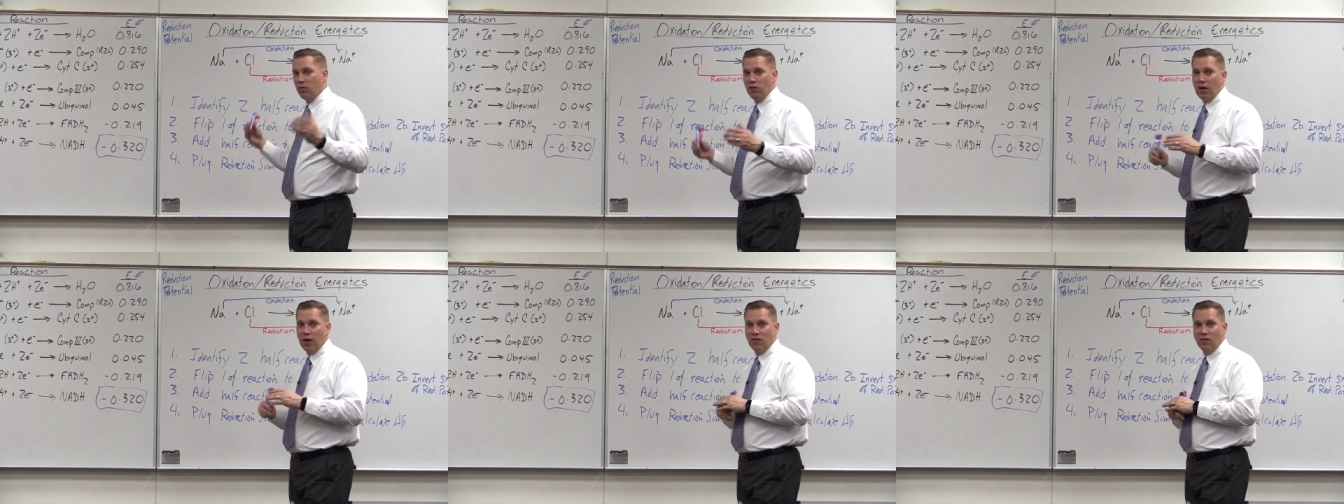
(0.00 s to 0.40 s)

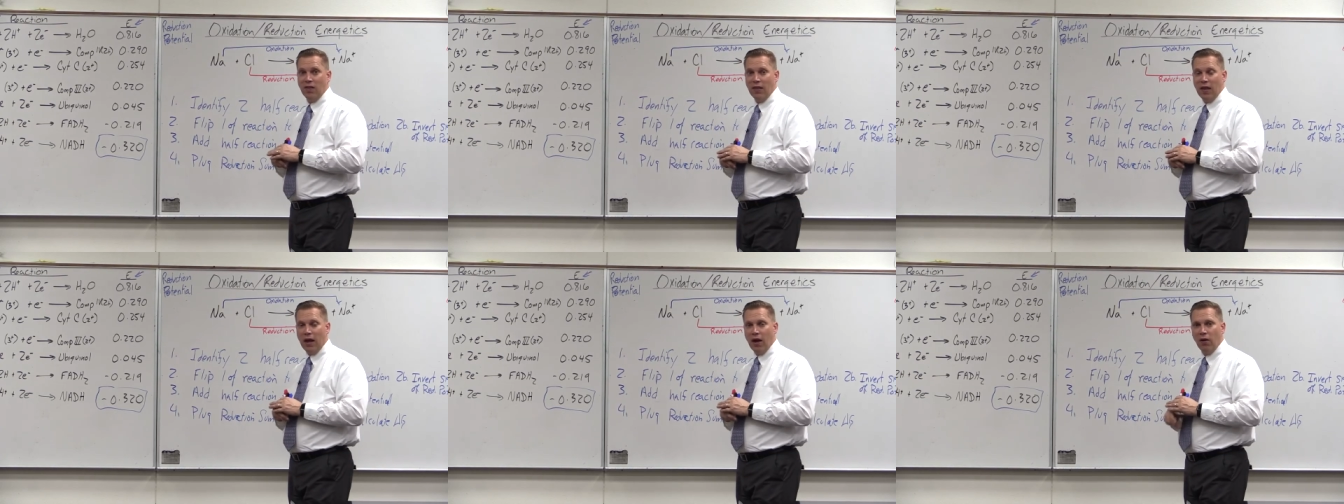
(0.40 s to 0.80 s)
and
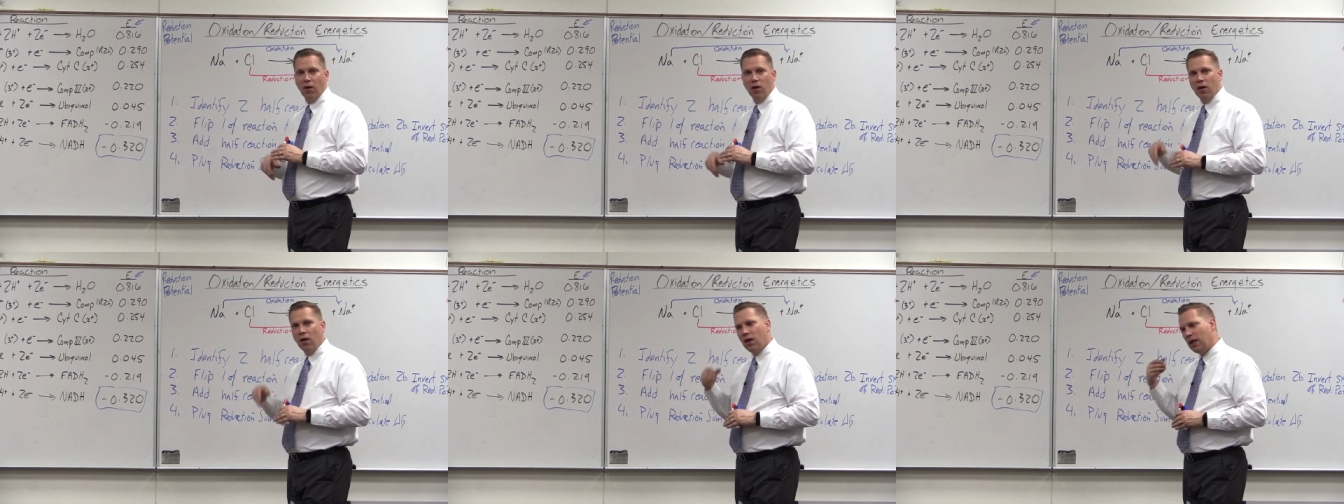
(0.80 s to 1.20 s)
reduction
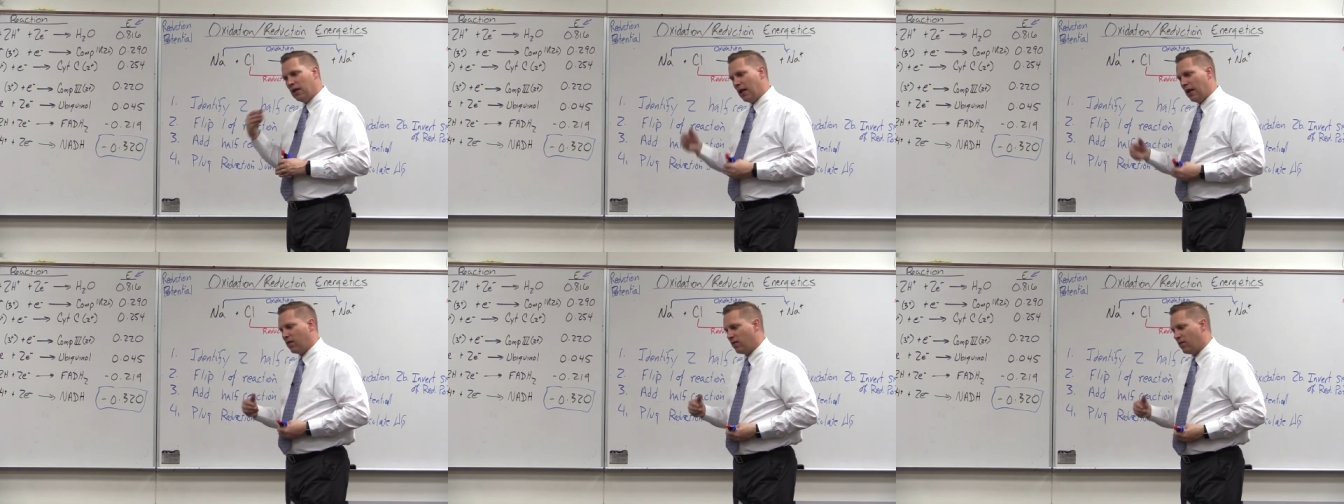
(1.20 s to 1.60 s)
there.
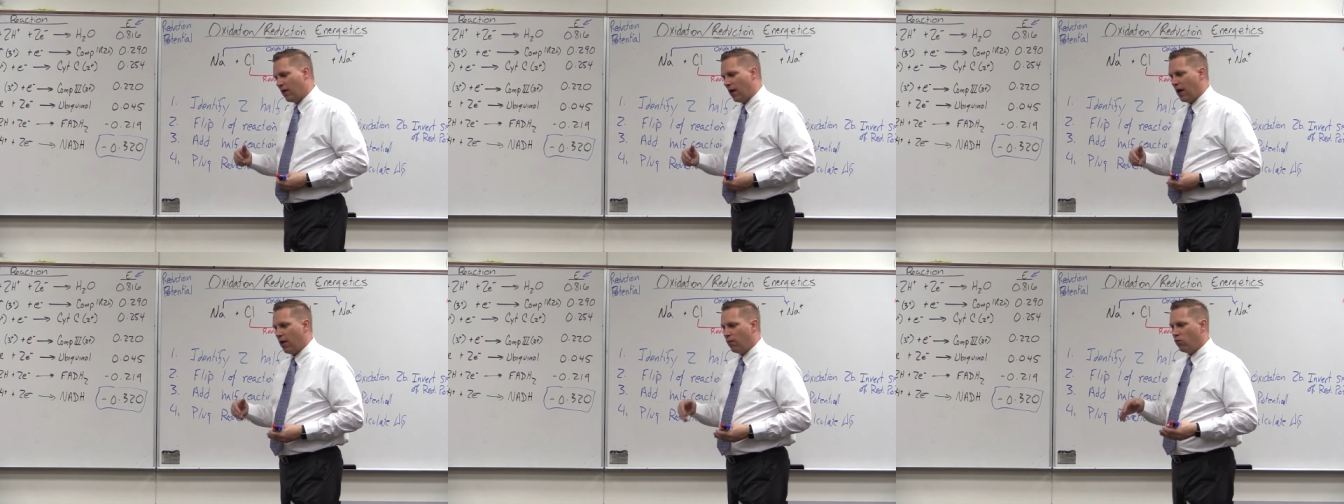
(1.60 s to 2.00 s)
Next
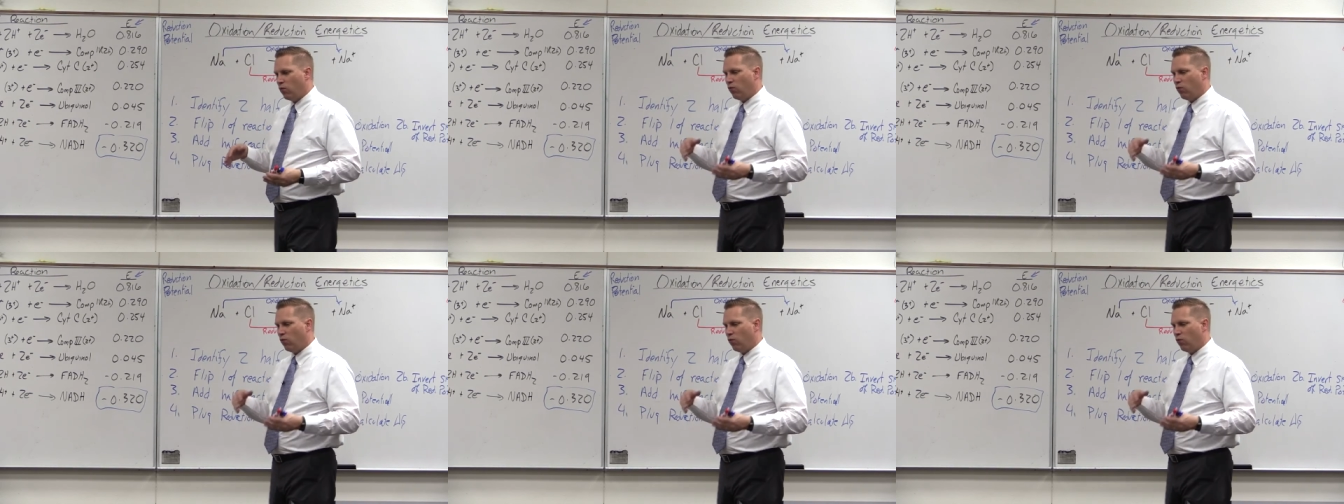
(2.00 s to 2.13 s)
time,